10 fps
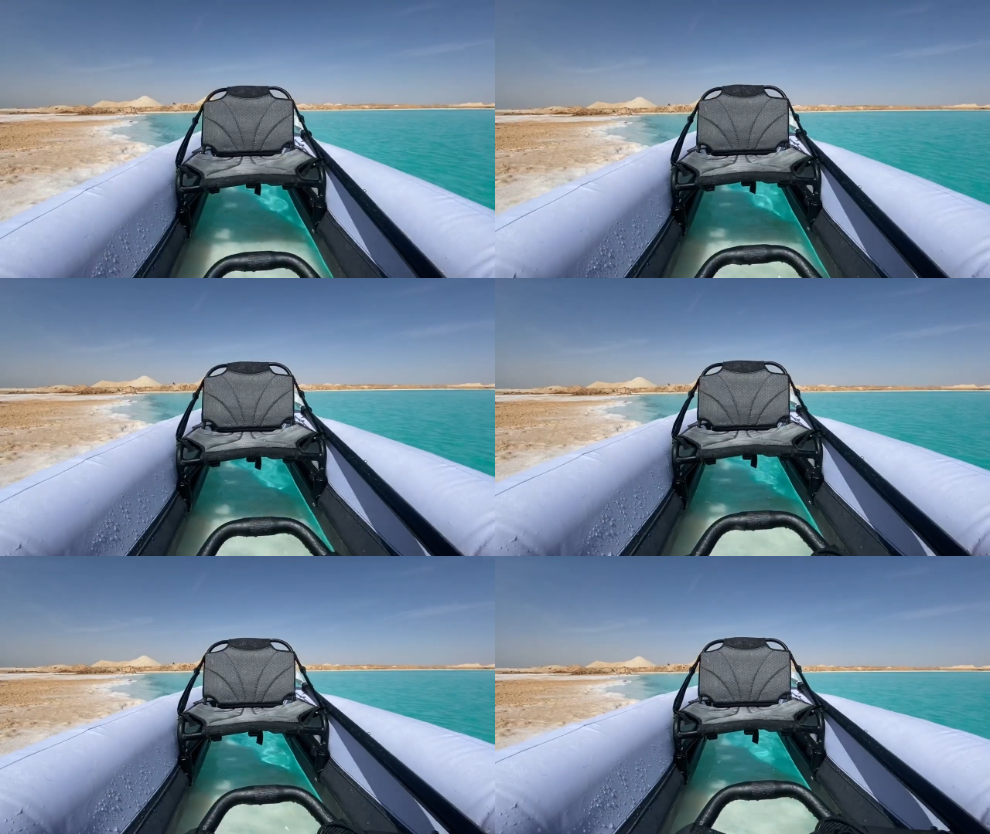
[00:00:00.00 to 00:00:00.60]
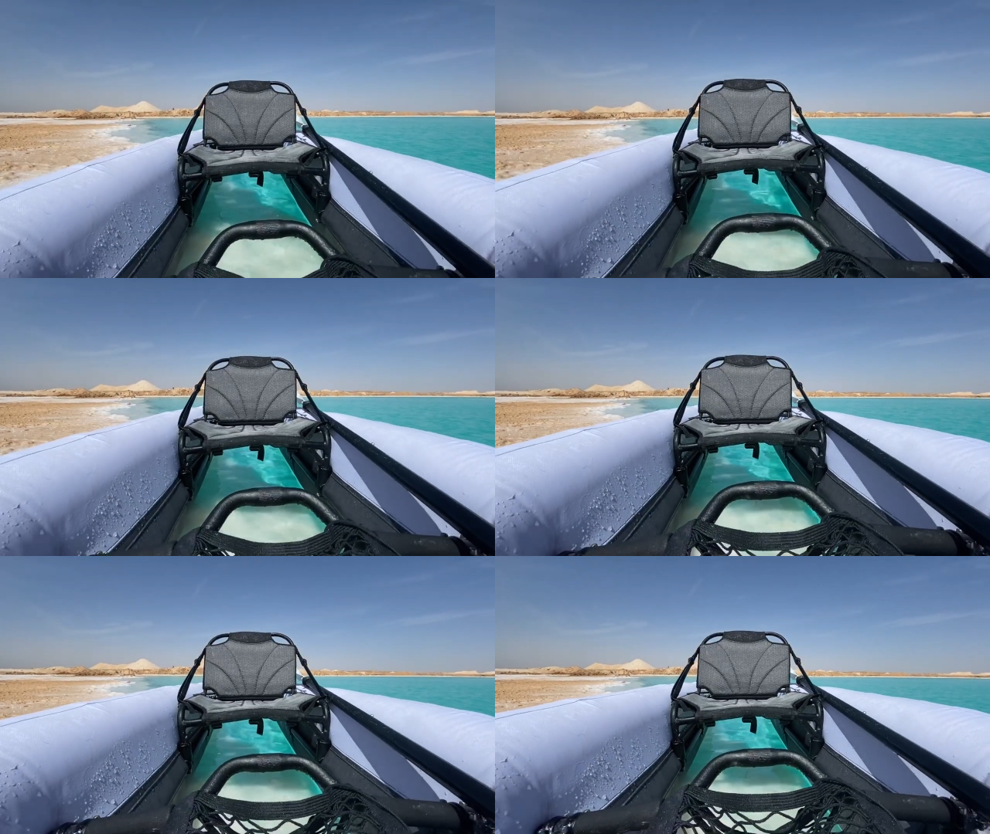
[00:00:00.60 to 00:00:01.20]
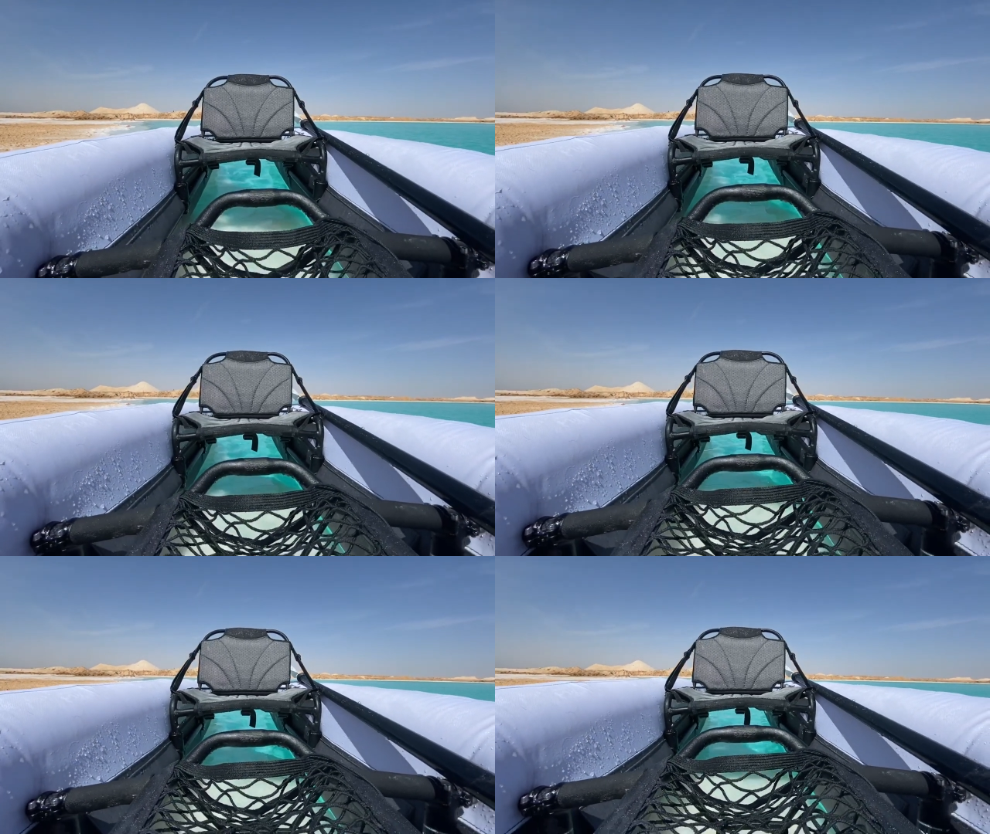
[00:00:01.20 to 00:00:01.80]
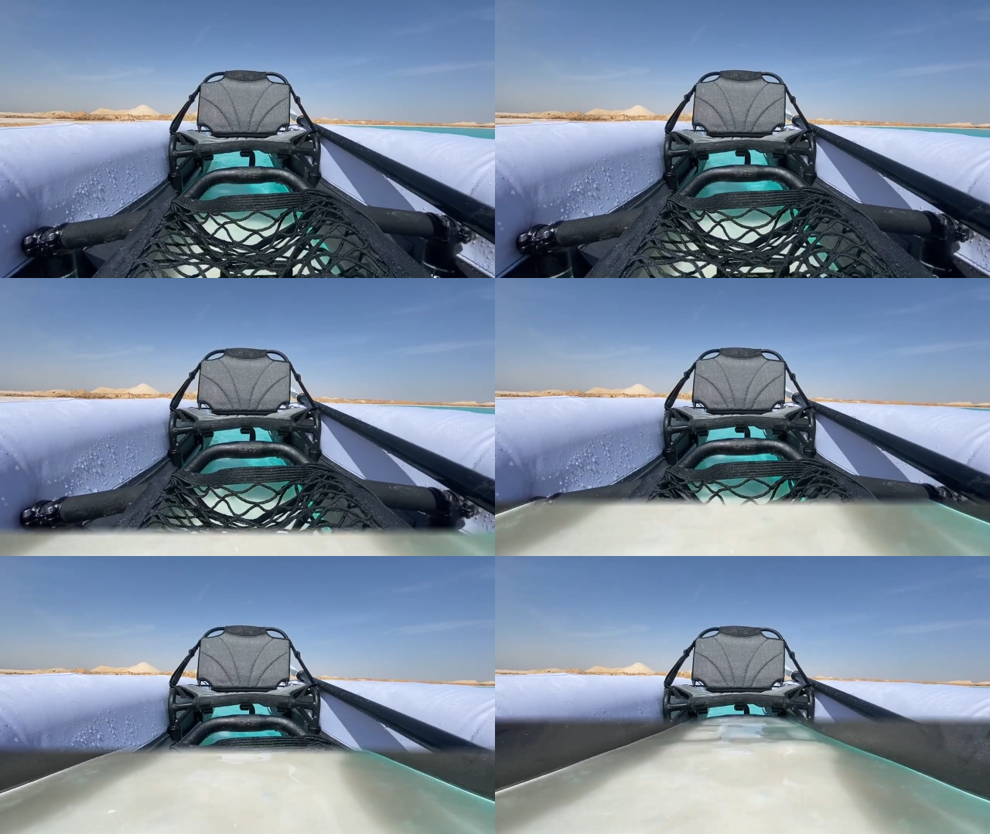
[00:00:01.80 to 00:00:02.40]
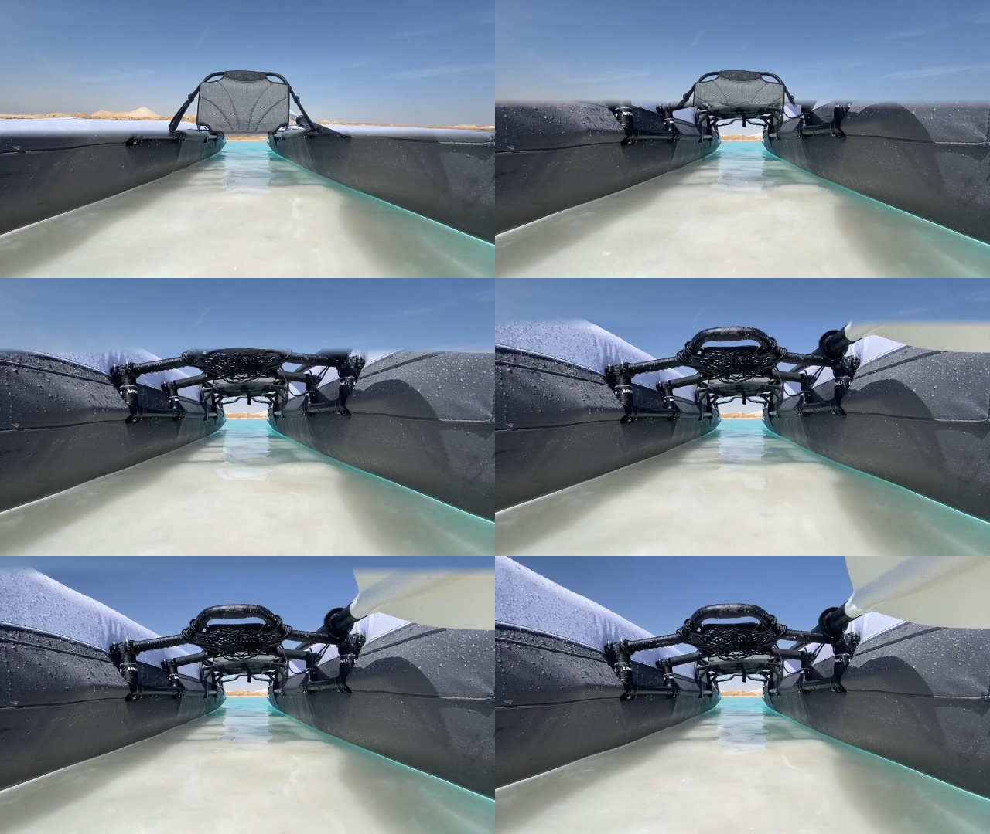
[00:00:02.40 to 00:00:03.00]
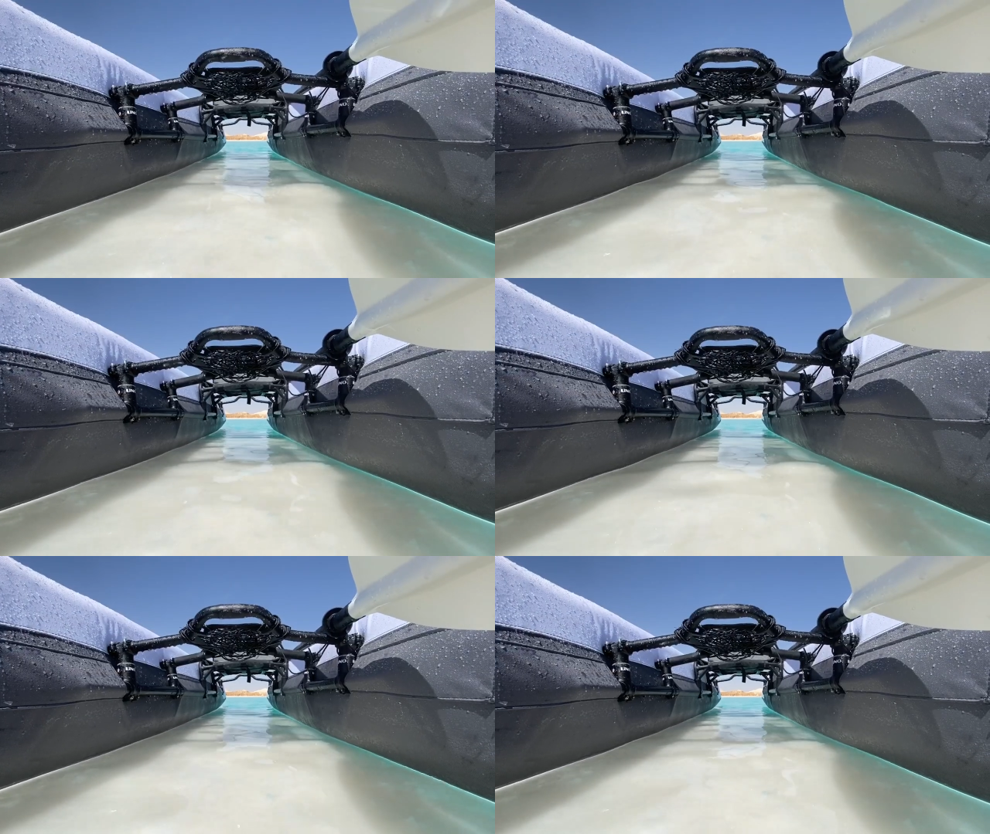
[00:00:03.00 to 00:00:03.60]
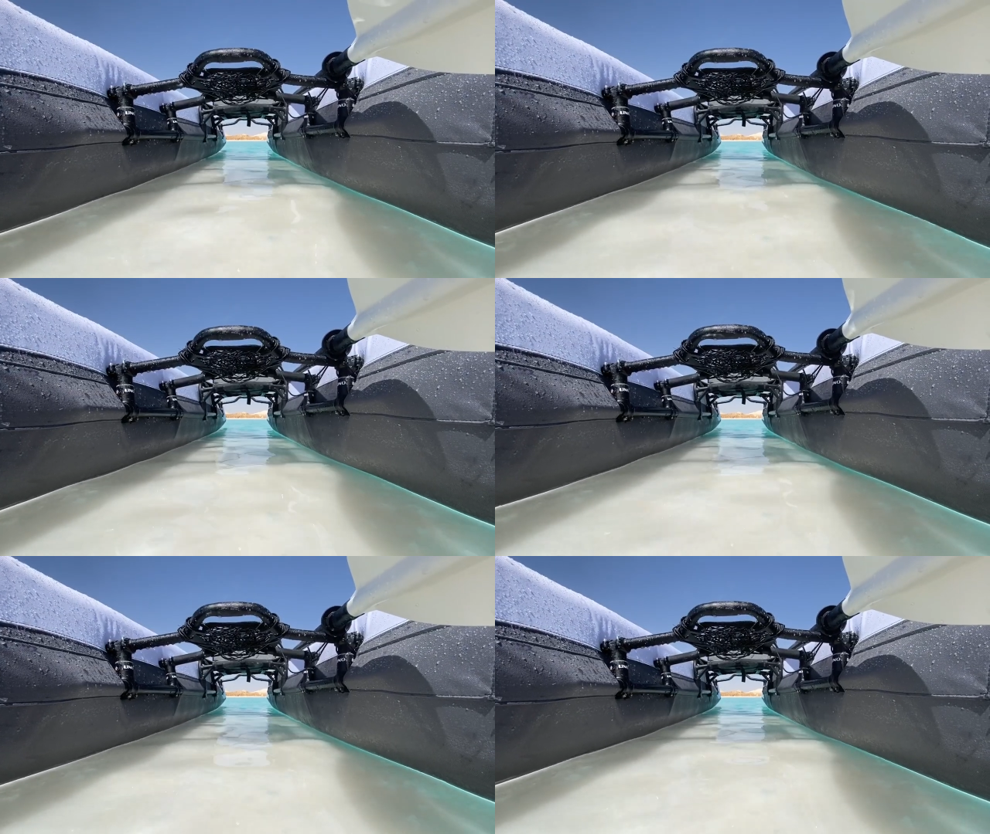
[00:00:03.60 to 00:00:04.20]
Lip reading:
(no speaker visible)